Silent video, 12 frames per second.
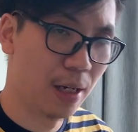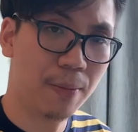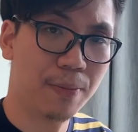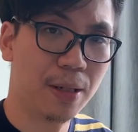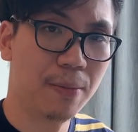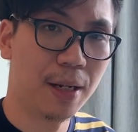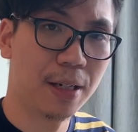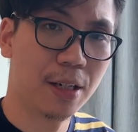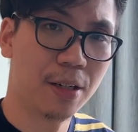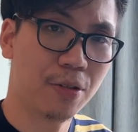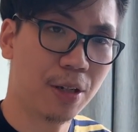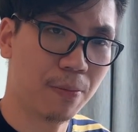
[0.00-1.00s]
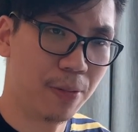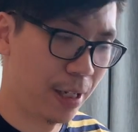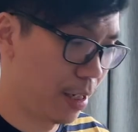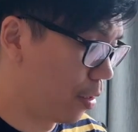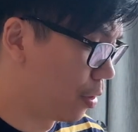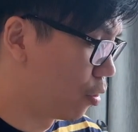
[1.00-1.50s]
a B minor, you can play
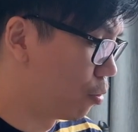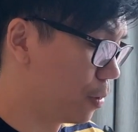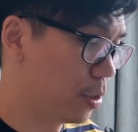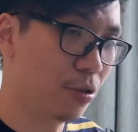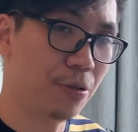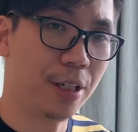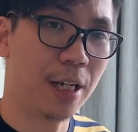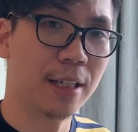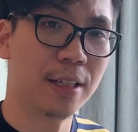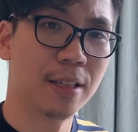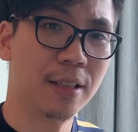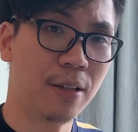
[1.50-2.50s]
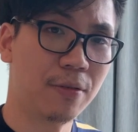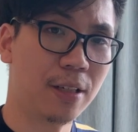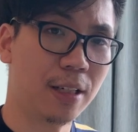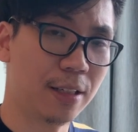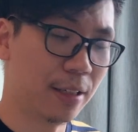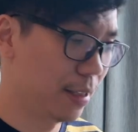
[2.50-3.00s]
it on an open string and it sounds
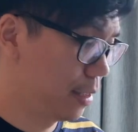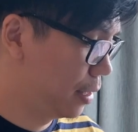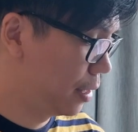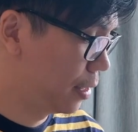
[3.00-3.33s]
like this.